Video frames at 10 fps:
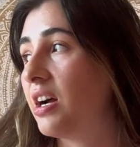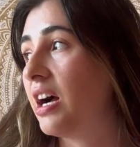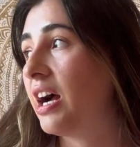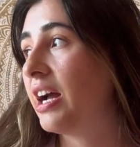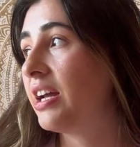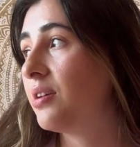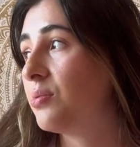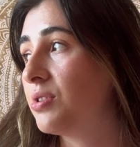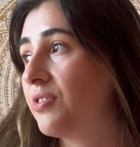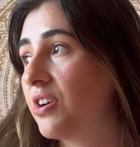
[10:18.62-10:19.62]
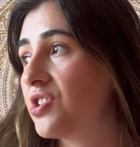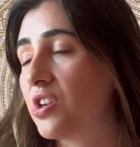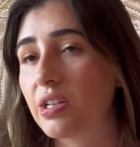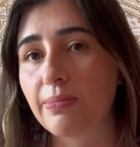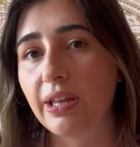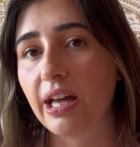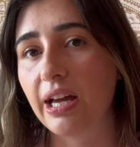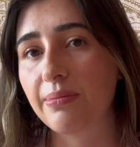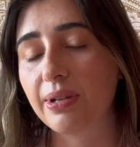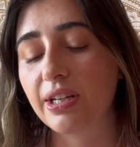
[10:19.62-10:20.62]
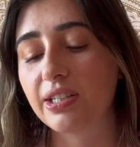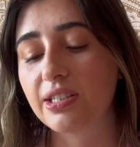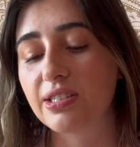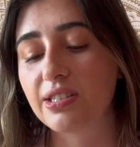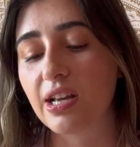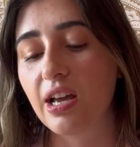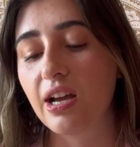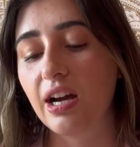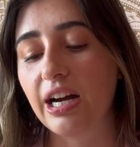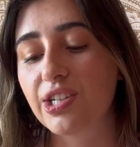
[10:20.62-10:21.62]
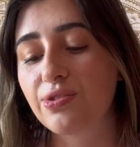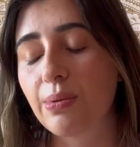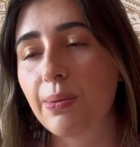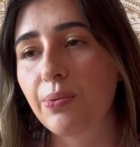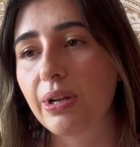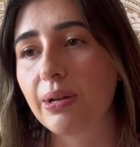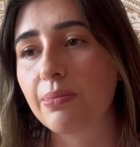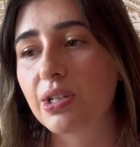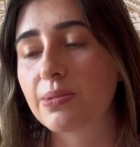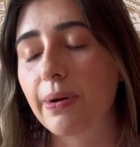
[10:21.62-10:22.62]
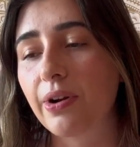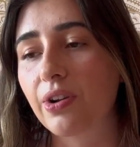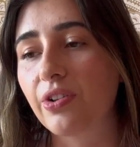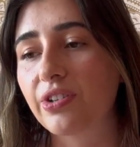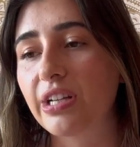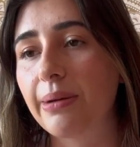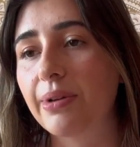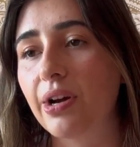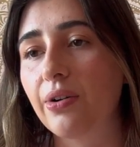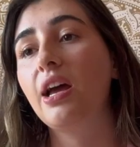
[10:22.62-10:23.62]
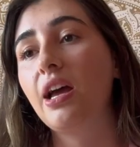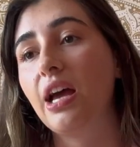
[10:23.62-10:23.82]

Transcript: I was very shocked by that because I just remember reading books by her a long time ago.